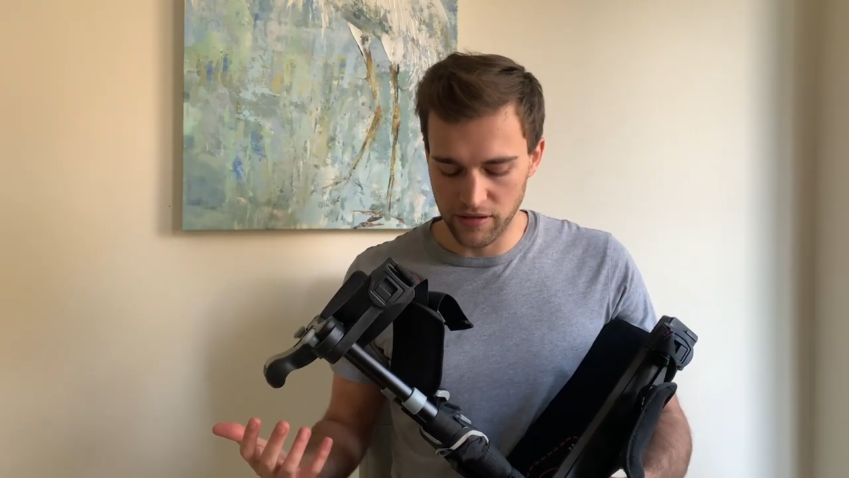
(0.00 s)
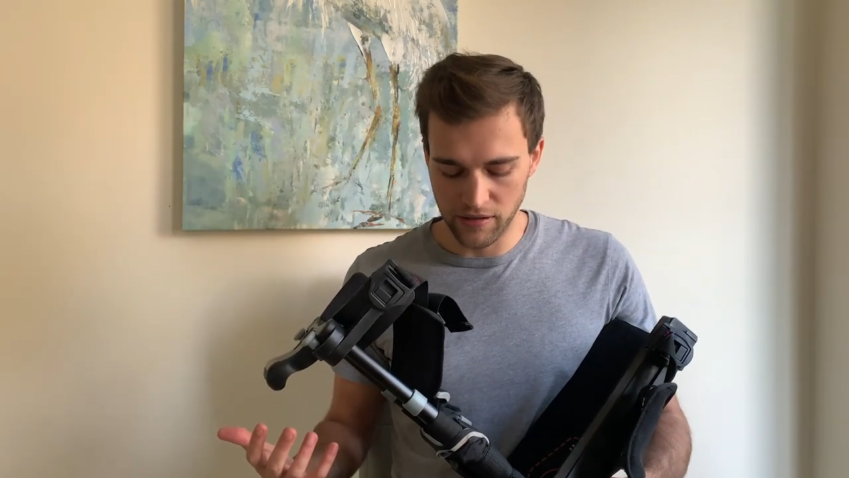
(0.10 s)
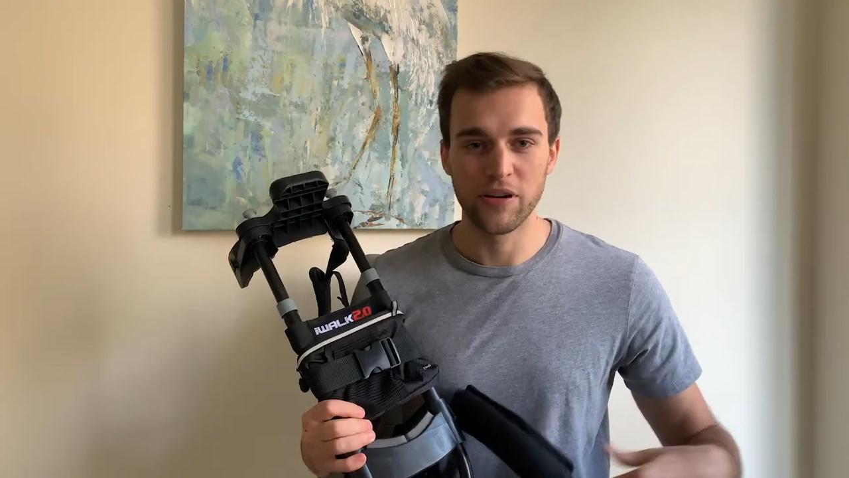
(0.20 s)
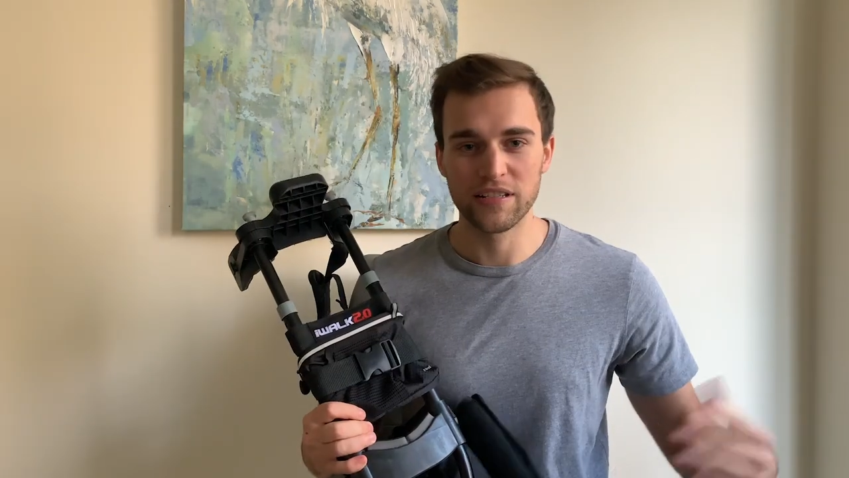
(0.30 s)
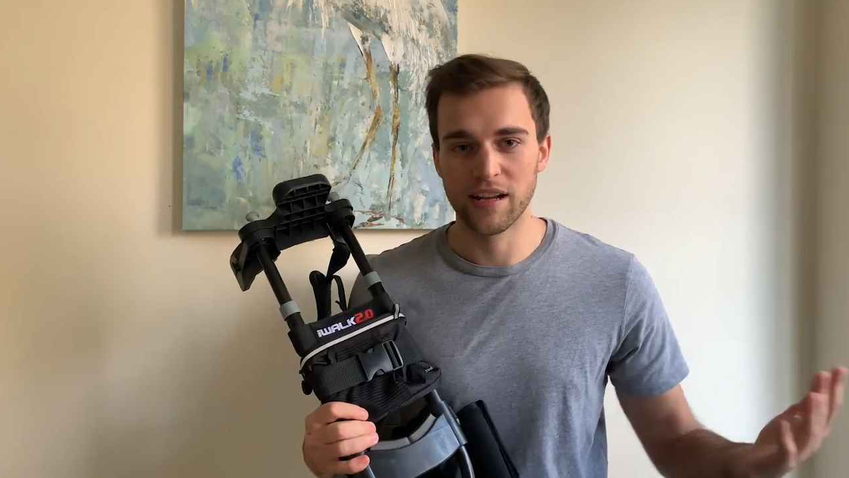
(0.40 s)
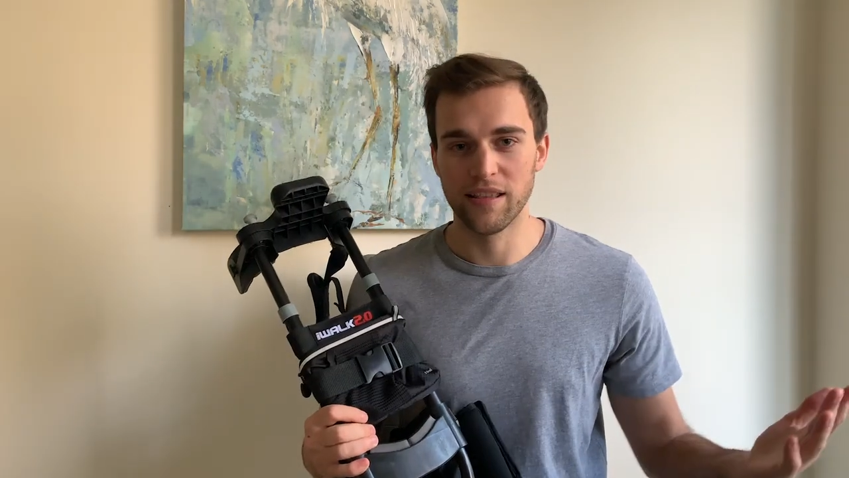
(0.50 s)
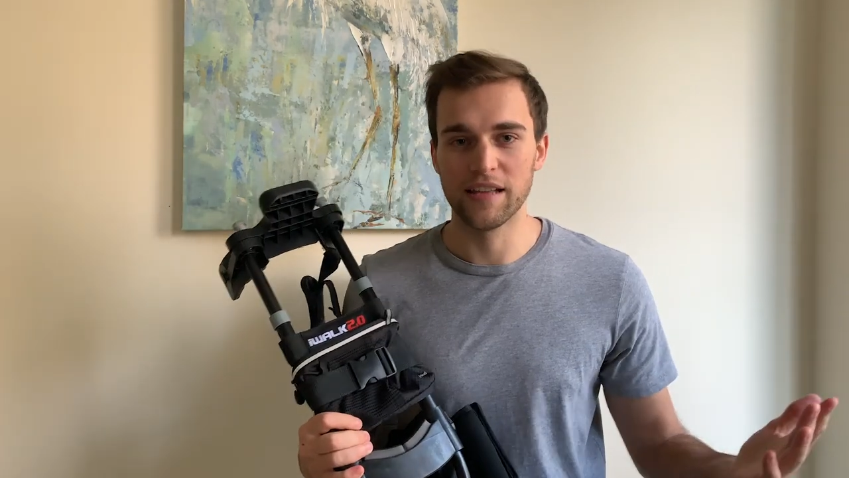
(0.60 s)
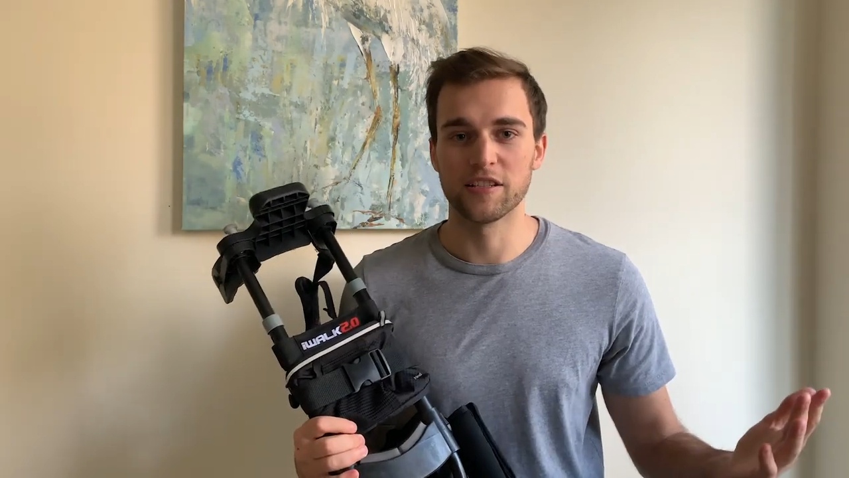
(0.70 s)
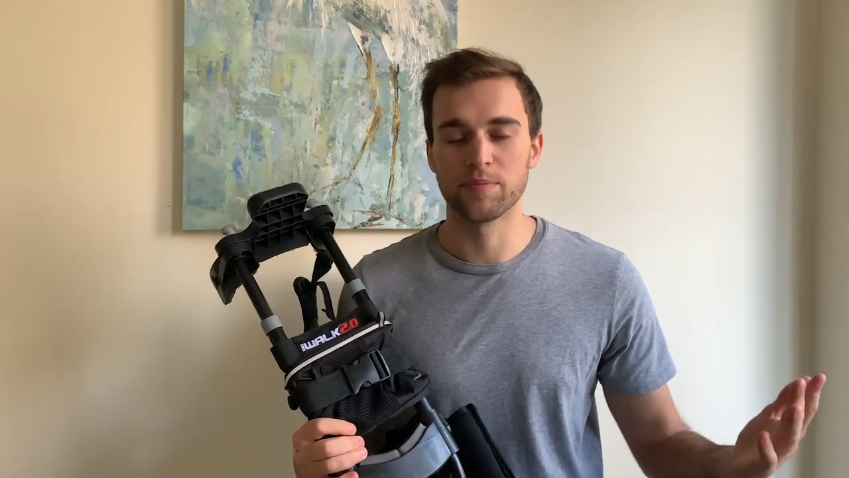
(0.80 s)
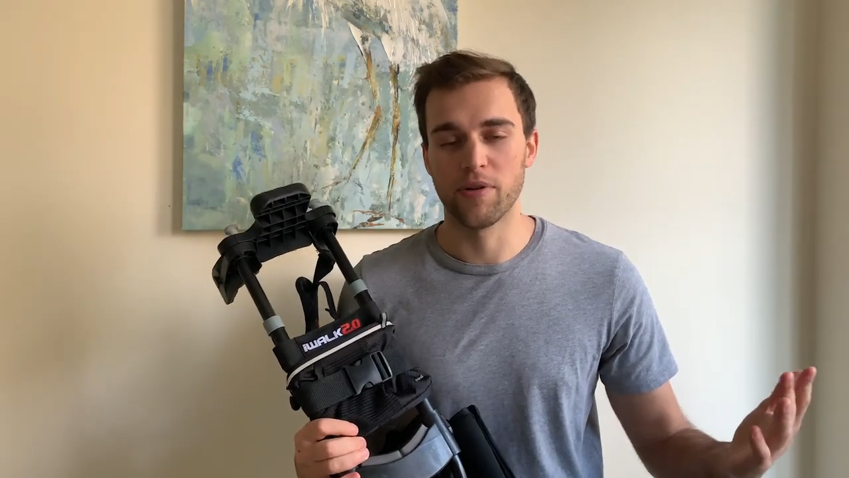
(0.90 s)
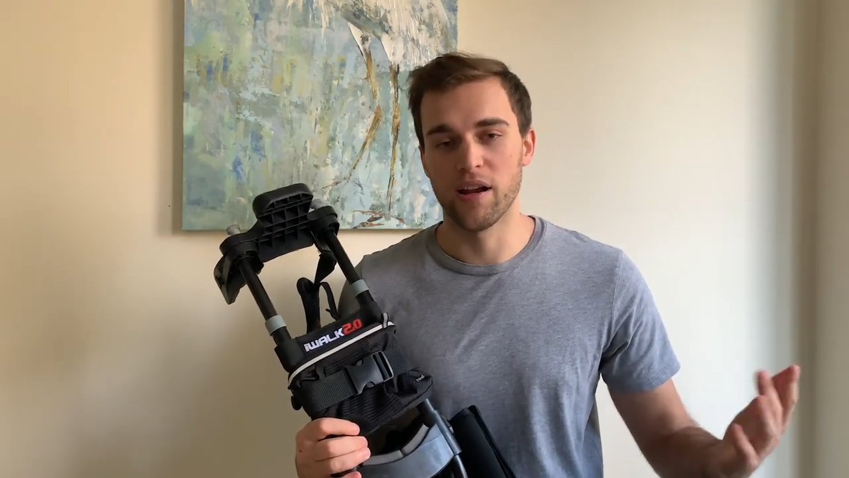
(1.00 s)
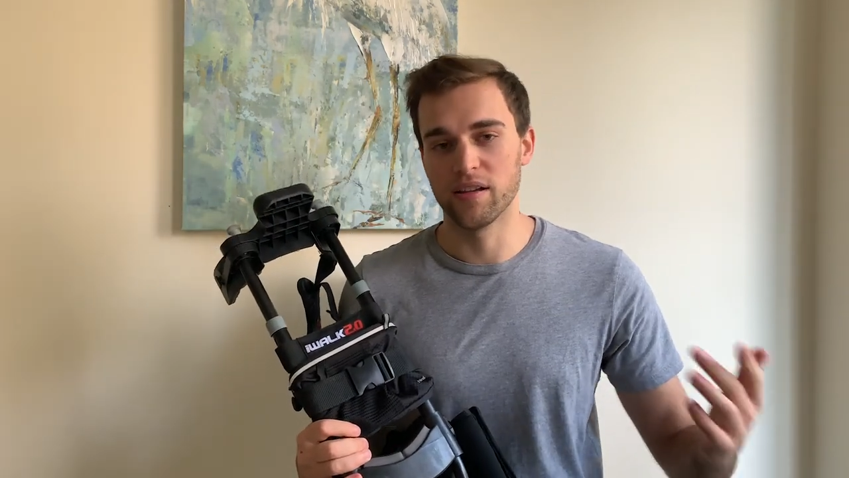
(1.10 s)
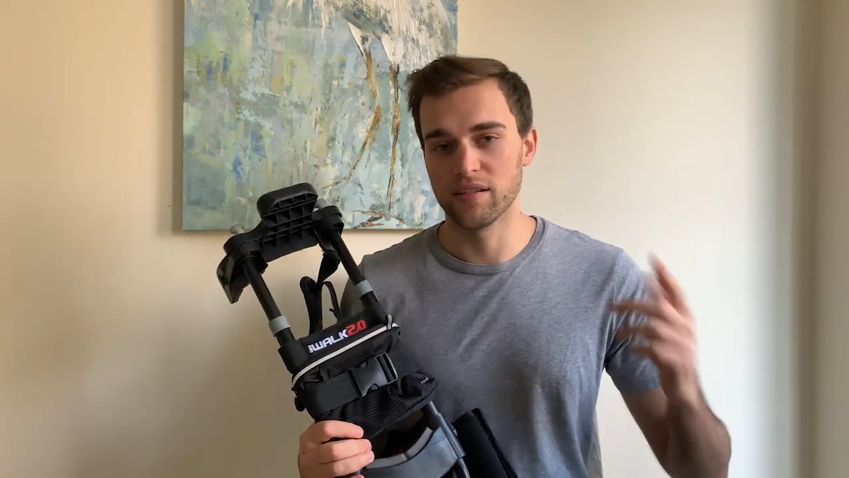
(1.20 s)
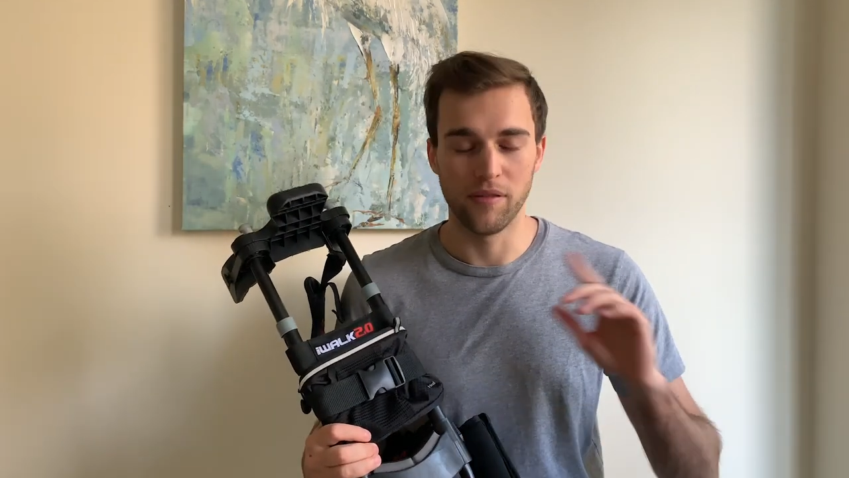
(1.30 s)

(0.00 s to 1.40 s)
The reason I like this product,